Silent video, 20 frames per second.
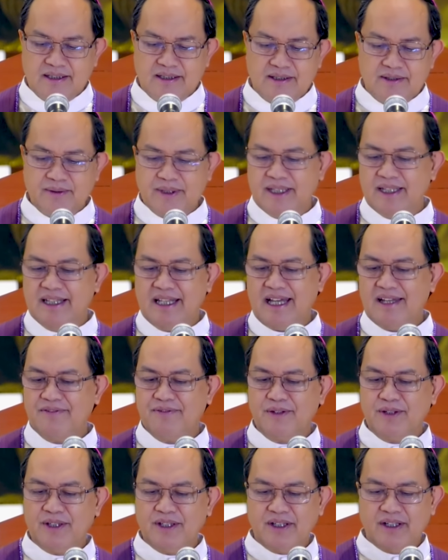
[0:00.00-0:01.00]
When life
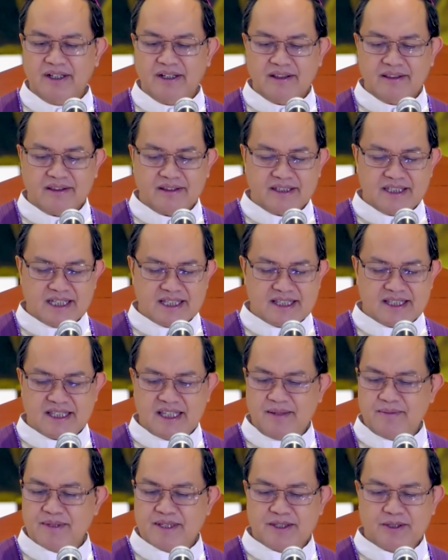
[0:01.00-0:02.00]
on earth just
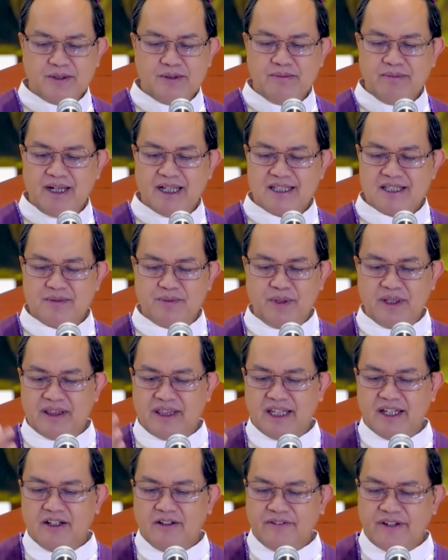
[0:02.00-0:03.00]
seems too much, we
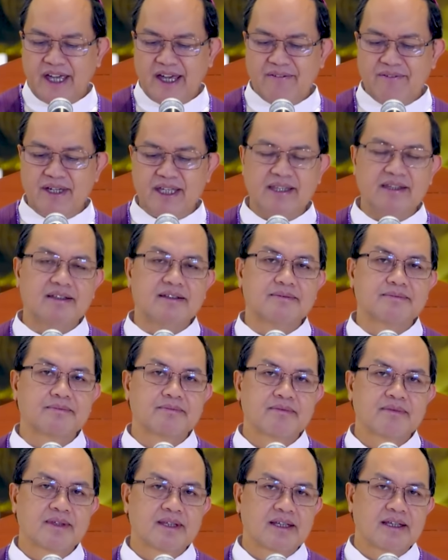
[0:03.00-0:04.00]
think of heaven
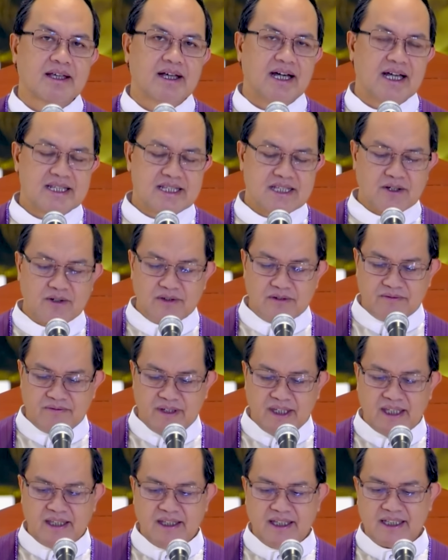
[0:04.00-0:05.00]
as a
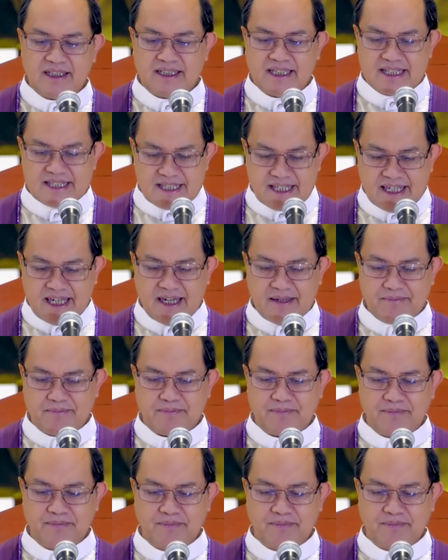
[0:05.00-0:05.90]
convenient escape,